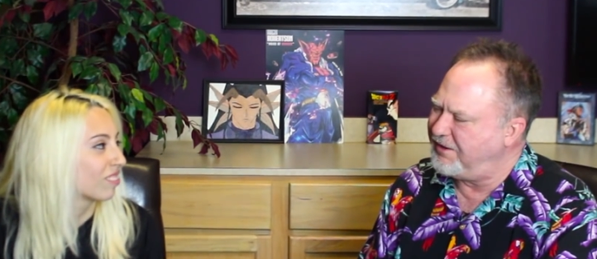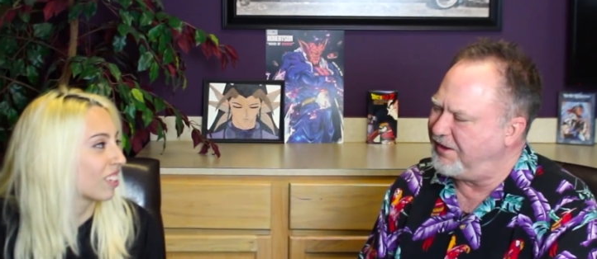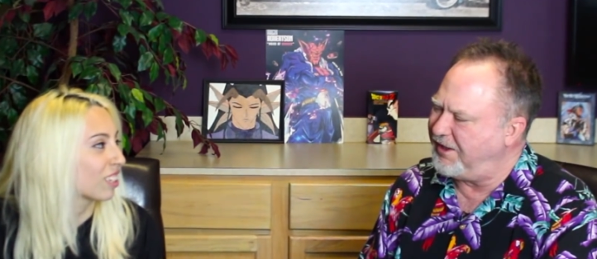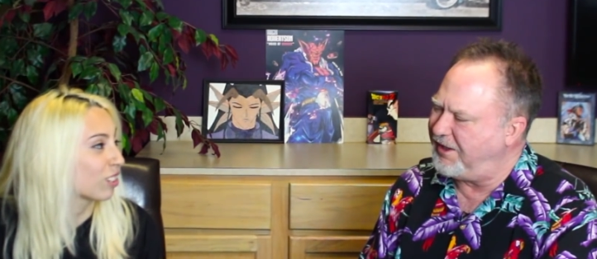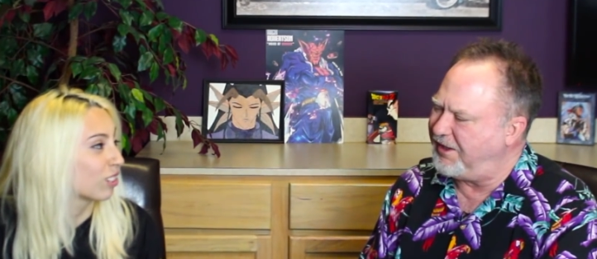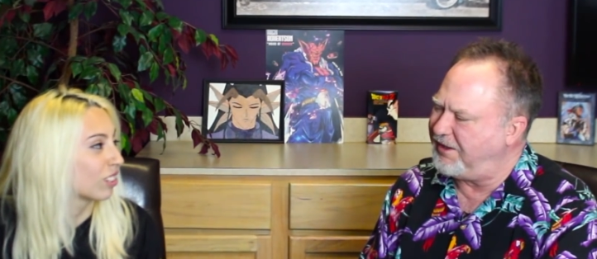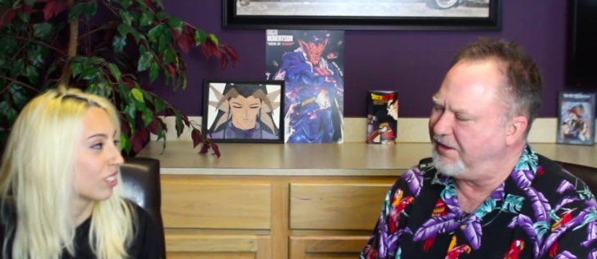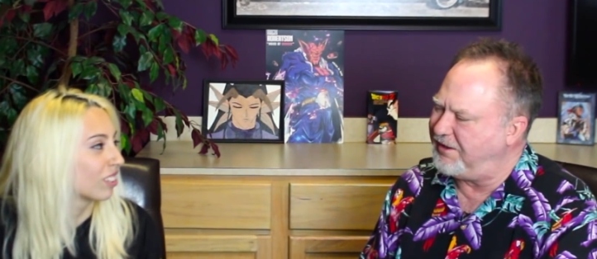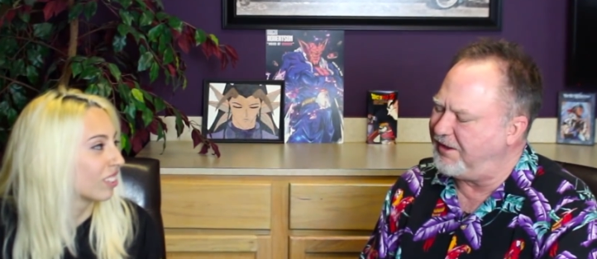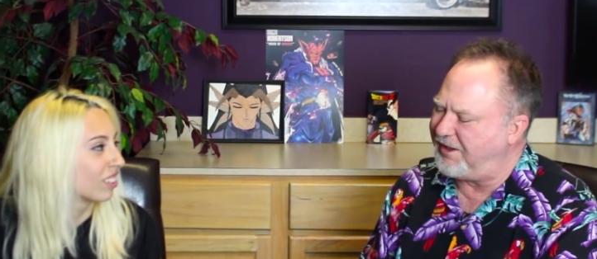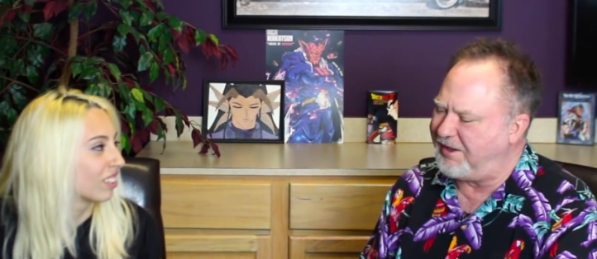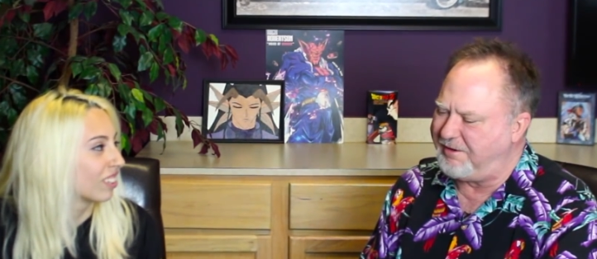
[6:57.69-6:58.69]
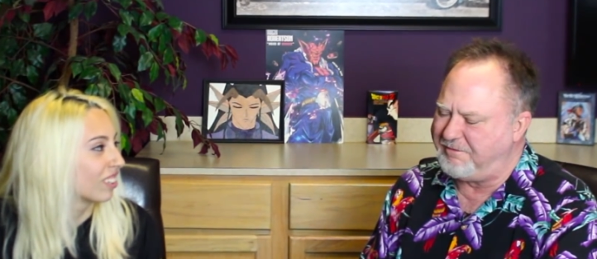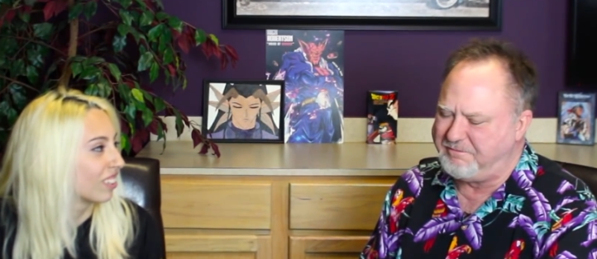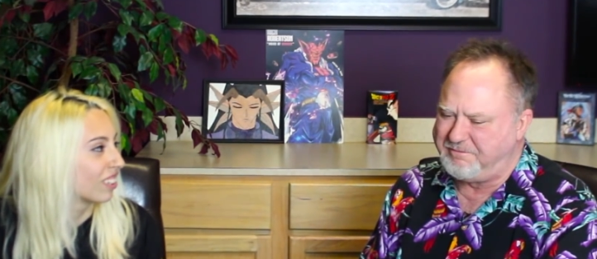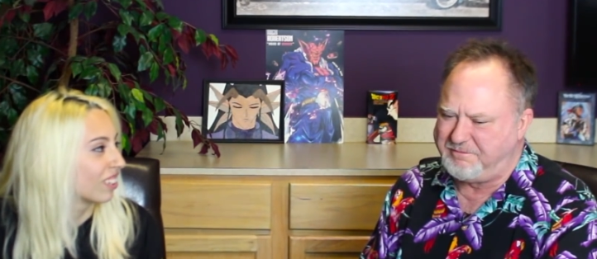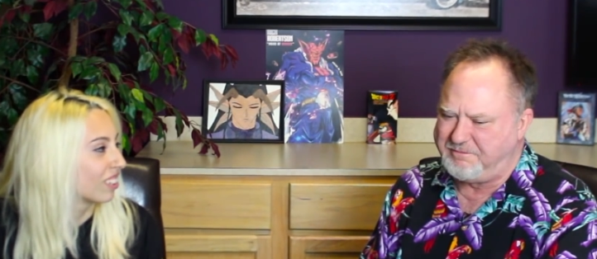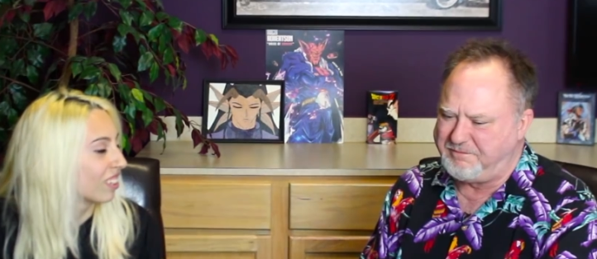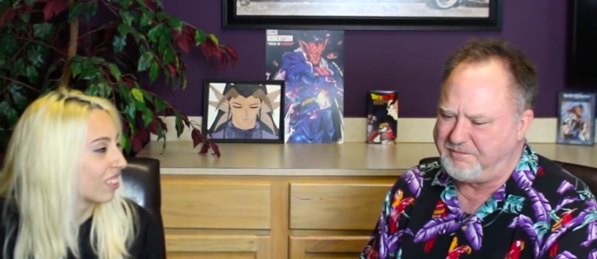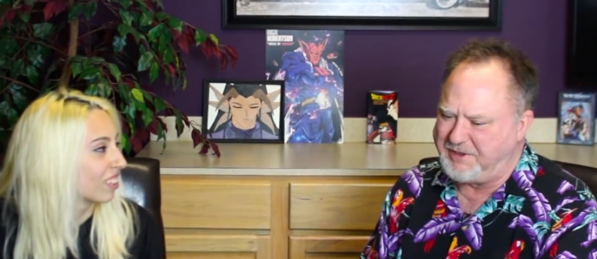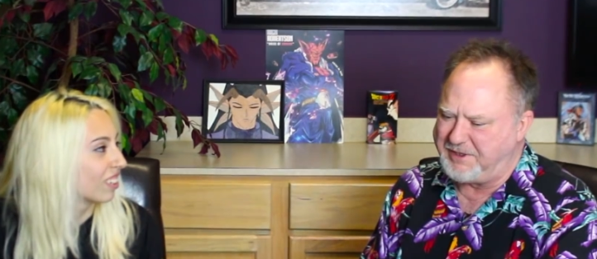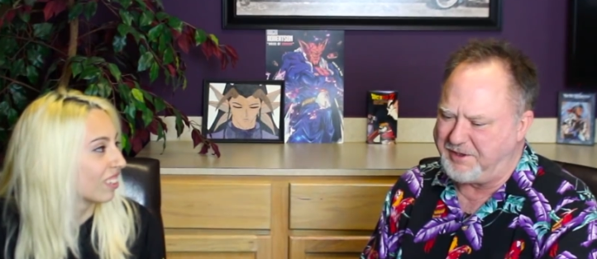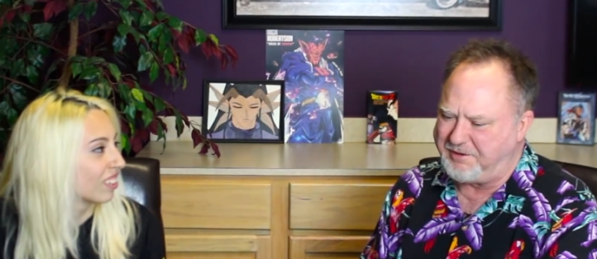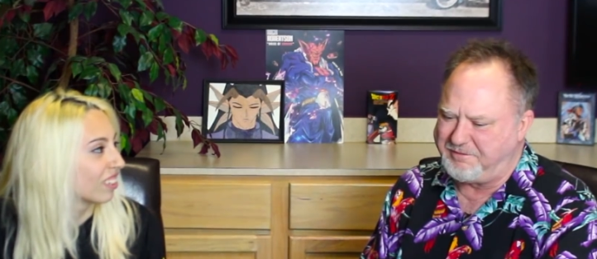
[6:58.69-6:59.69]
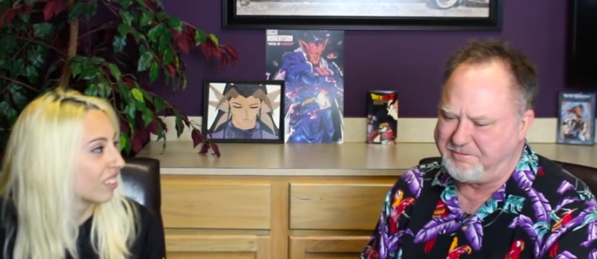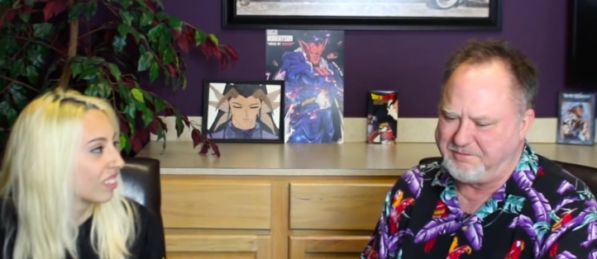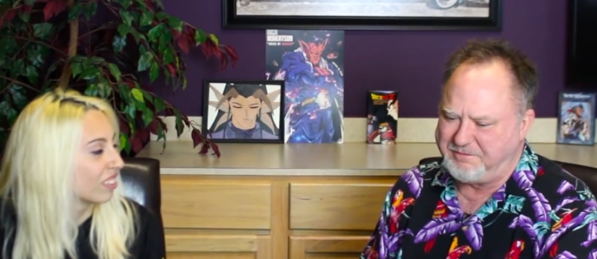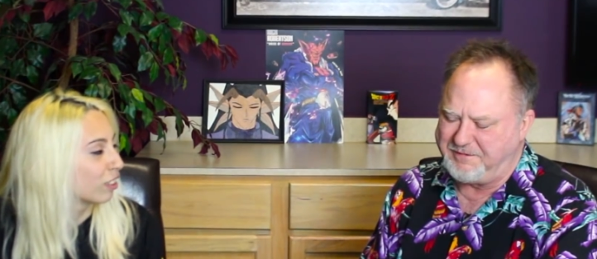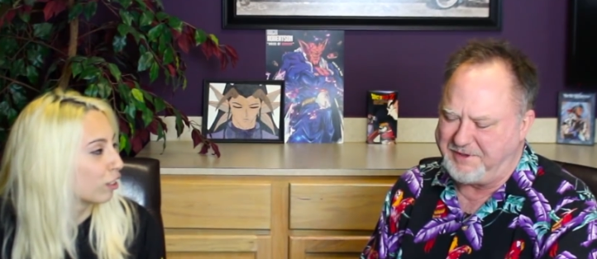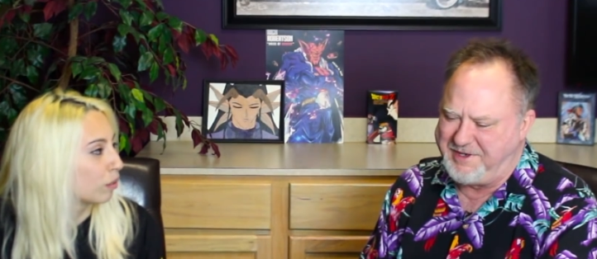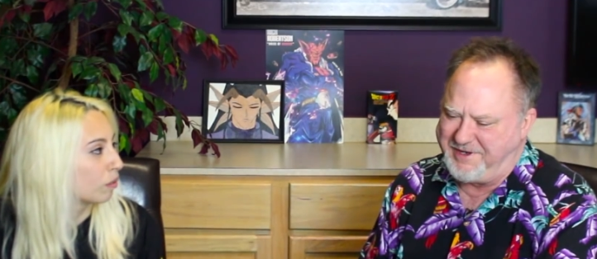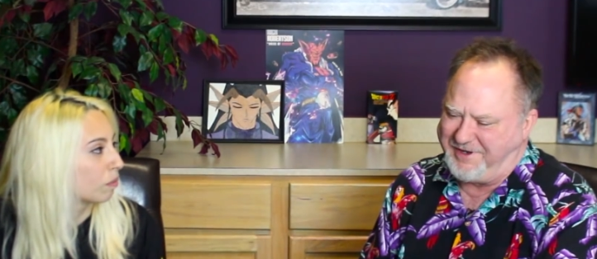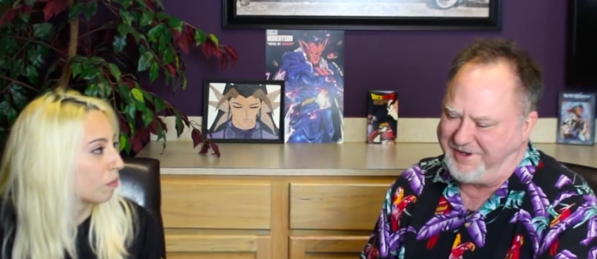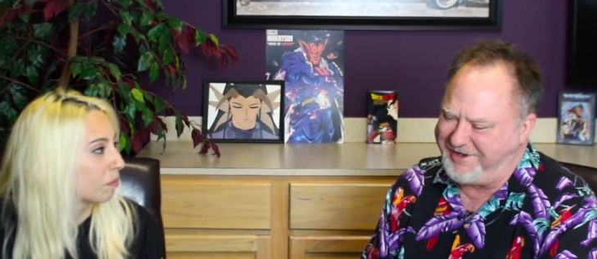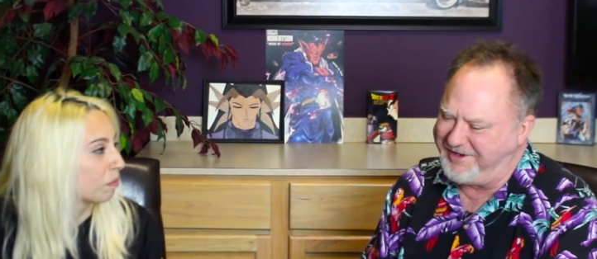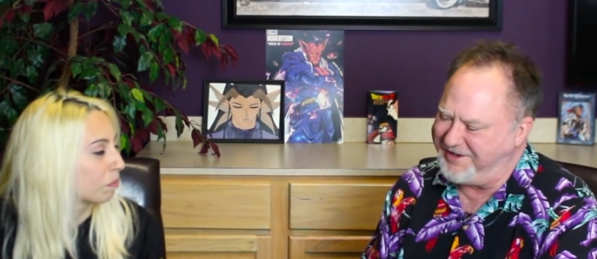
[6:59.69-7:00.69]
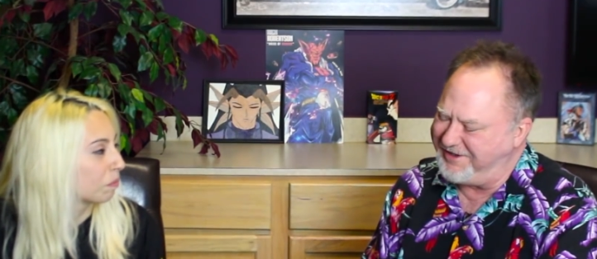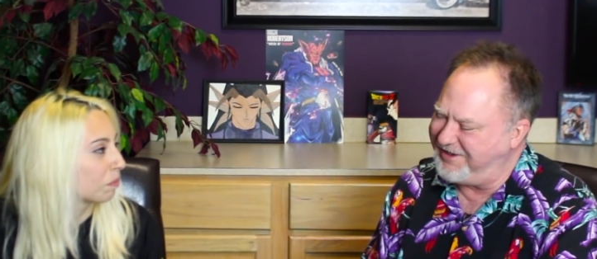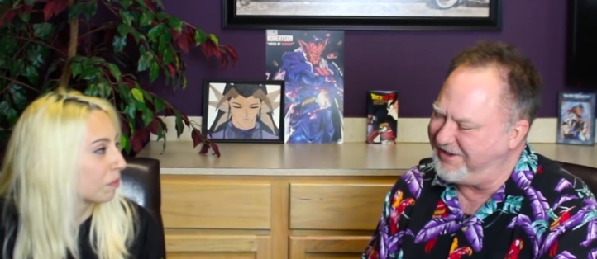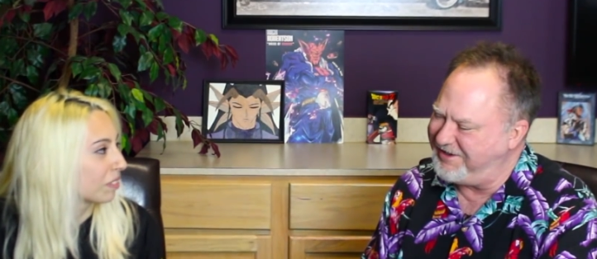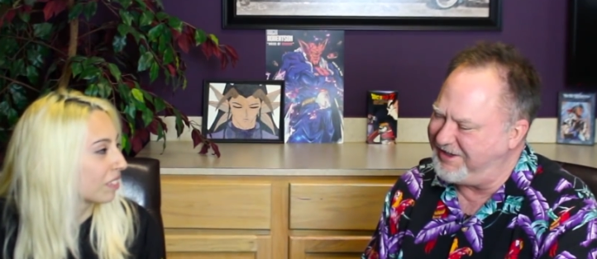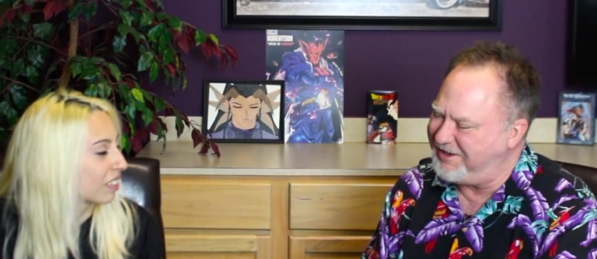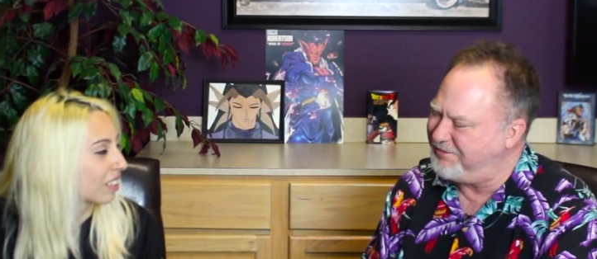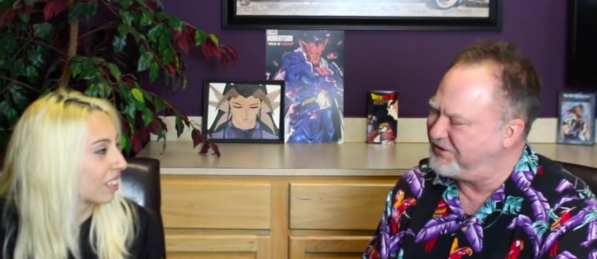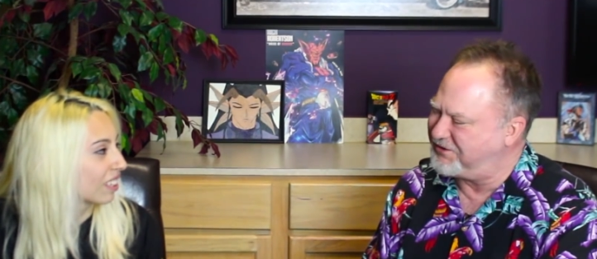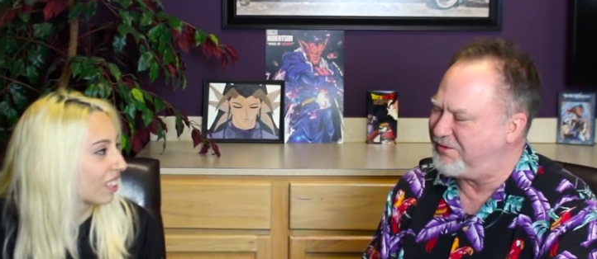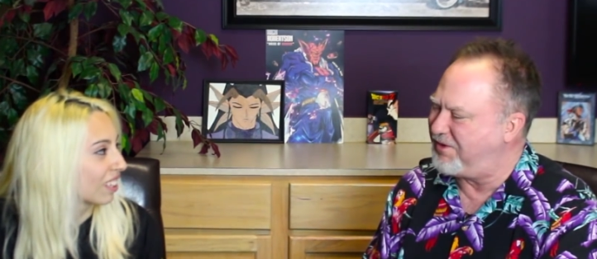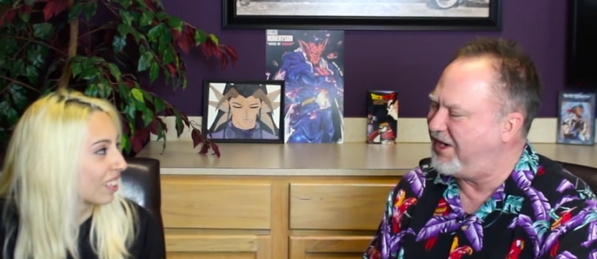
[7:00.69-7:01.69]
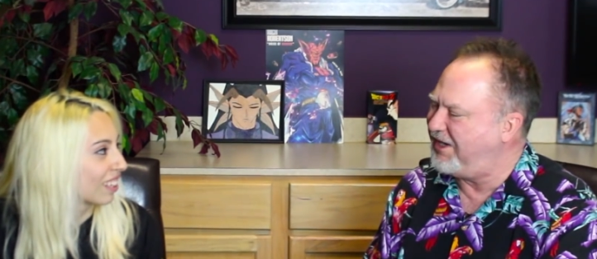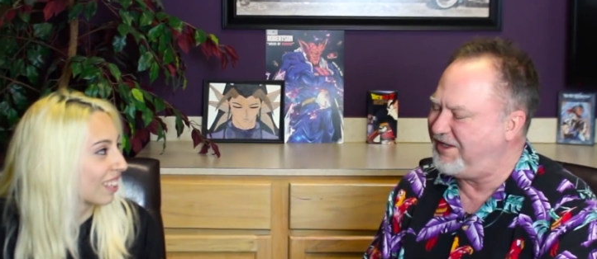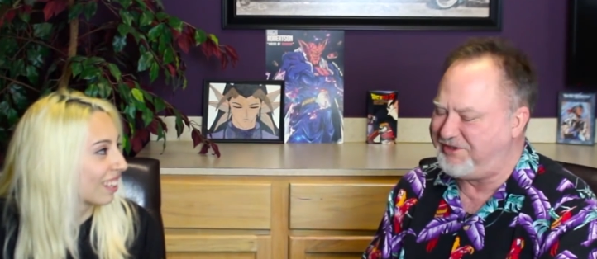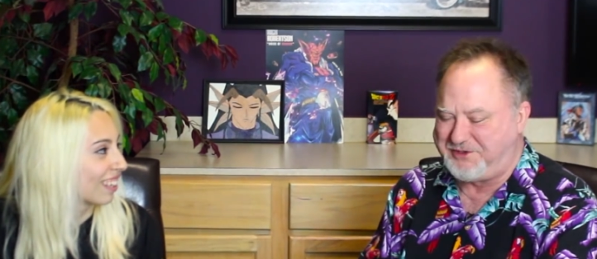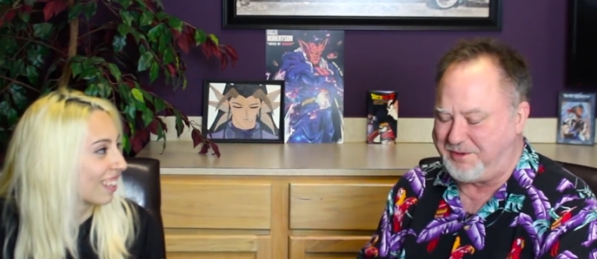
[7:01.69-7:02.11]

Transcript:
Speaker 1: That's and, you know, he was great.